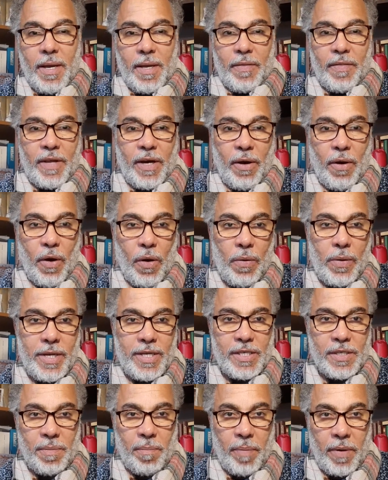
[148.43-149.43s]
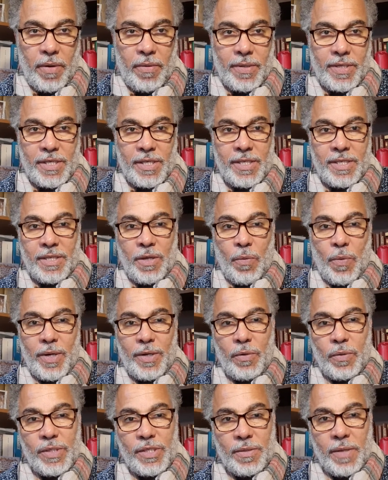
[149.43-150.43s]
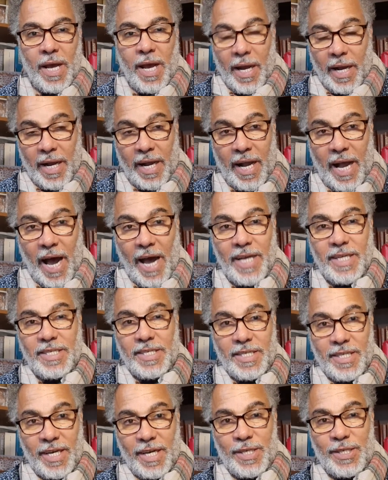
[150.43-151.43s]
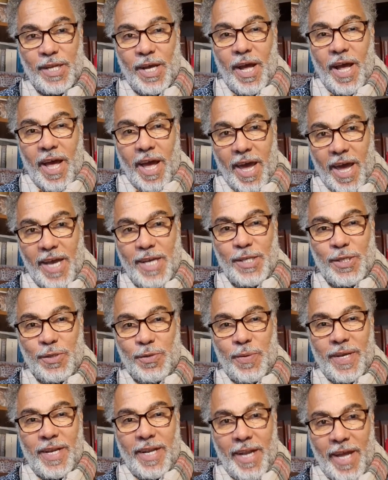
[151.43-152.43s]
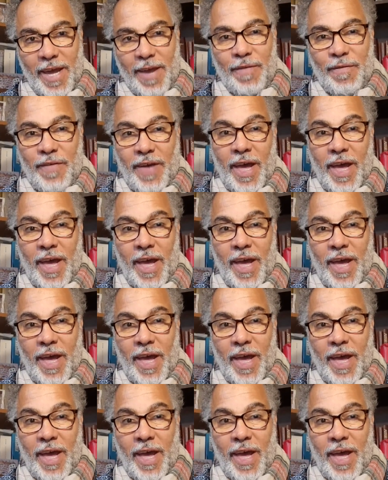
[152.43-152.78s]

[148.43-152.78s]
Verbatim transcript: The Holy Spirit is the one who is guiding us as we live,